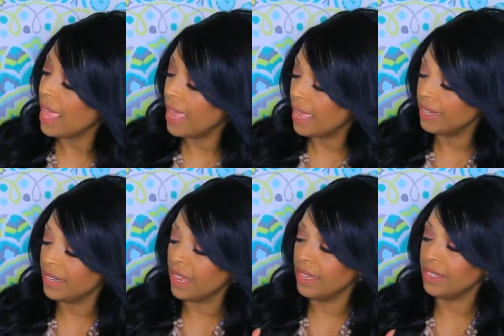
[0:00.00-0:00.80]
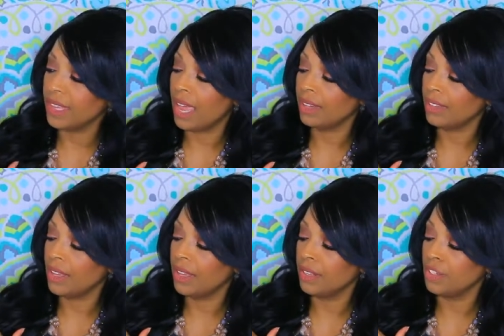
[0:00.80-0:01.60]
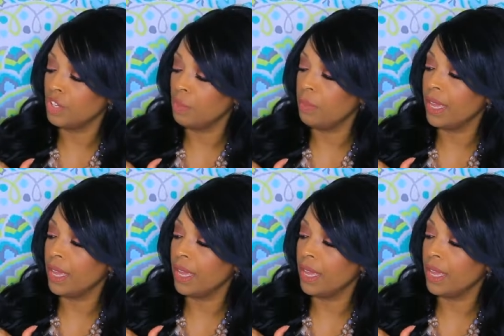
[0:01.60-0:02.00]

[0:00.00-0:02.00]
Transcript: and it's got the two